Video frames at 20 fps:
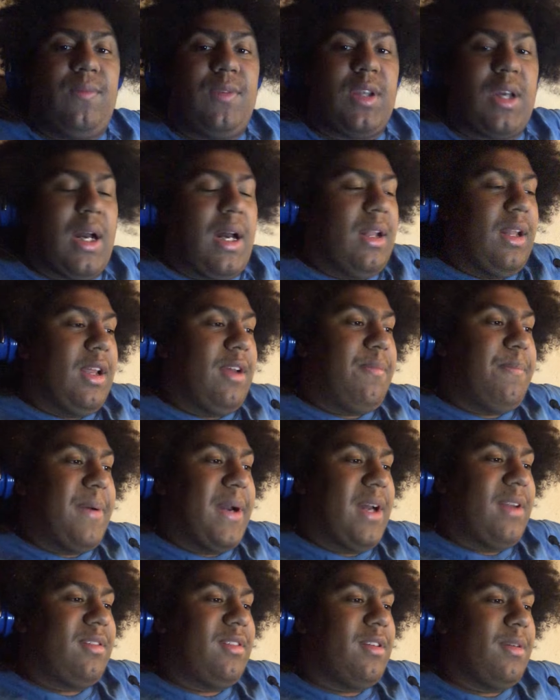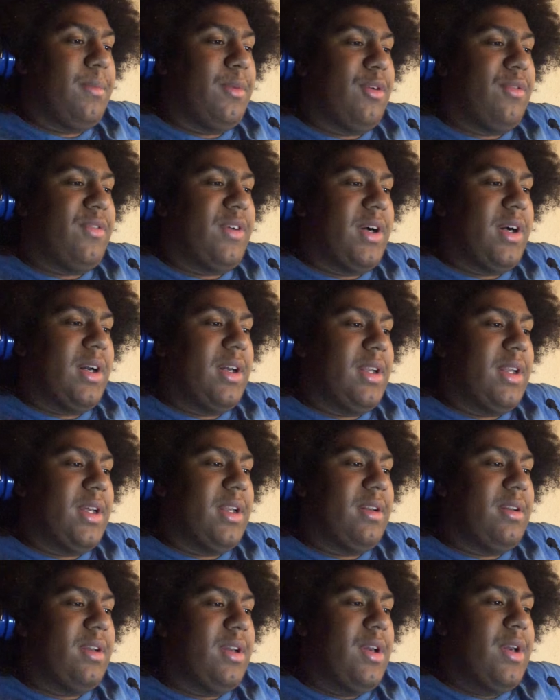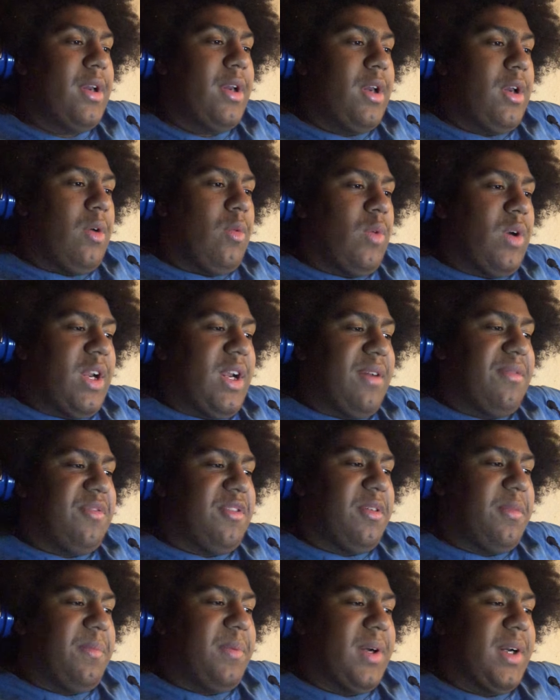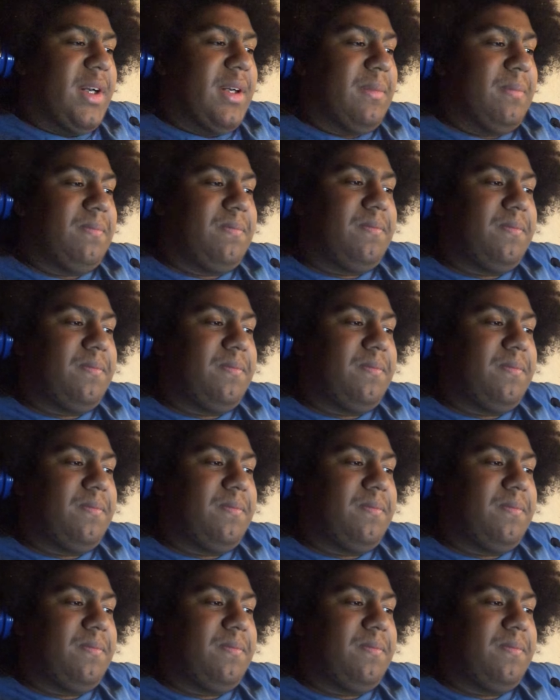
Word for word: gotta live past to move on, and whatever, but